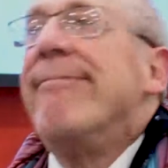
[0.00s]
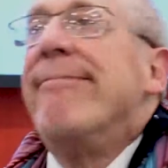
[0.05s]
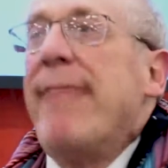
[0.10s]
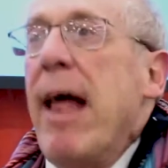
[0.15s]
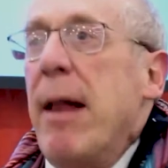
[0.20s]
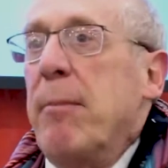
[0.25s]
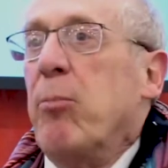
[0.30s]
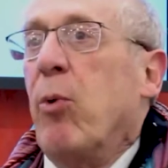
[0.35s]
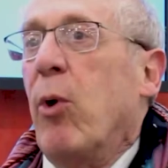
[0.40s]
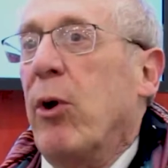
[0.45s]

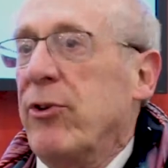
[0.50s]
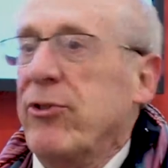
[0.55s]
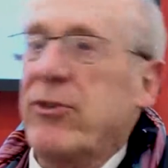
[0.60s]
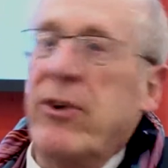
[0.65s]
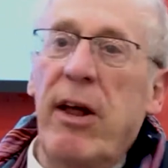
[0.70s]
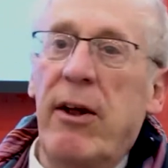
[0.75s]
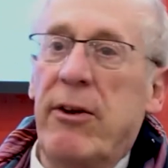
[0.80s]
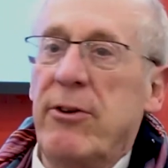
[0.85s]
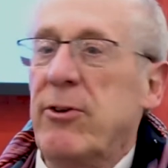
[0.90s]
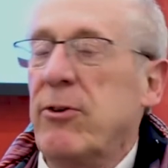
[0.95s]
that boils
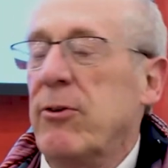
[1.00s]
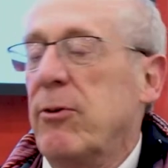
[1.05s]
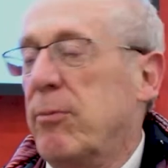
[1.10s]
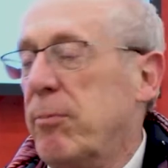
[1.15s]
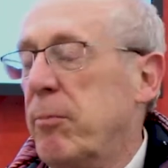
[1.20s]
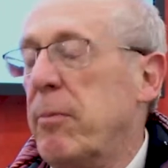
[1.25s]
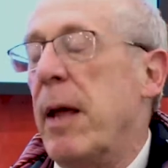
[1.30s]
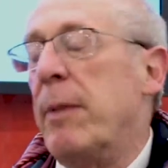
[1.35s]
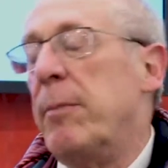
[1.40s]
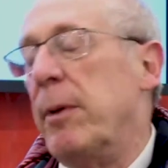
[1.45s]
down to
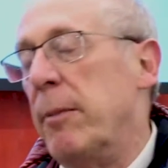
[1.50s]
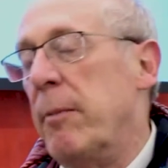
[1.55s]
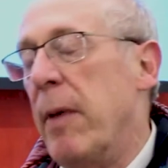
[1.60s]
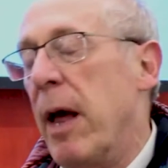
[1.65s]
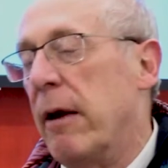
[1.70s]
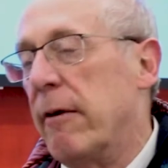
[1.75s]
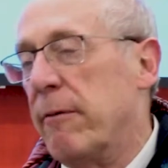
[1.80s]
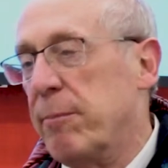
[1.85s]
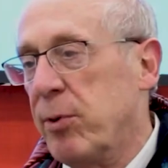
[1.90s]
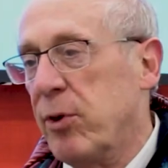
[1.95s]
maybe a
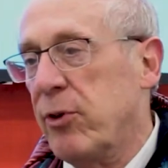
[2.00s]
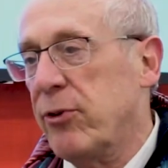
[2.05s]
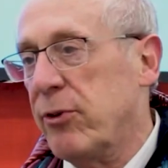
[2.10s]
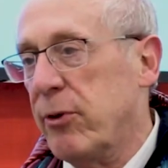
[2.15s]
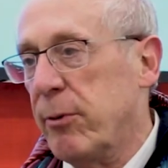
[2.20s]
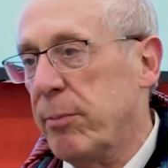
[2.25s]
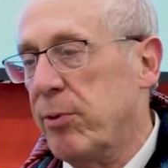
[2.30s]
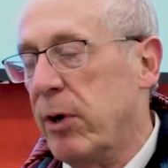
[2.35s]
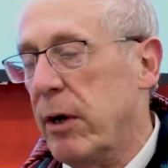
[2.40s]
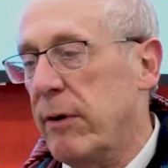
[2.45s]
matter of
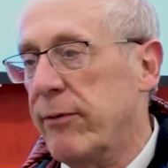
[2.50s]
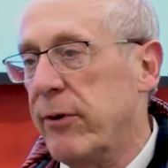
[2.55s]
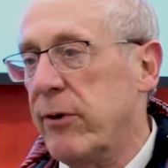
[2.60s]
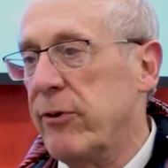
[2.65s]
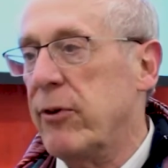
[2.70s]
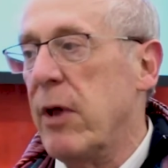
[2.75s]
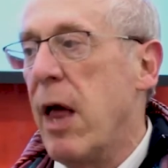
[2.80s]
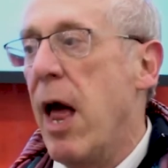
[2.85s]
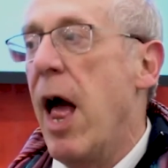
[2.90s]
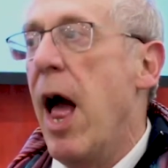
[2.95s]
personal
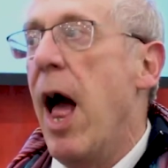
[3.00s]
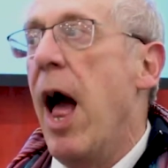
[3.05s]
preference.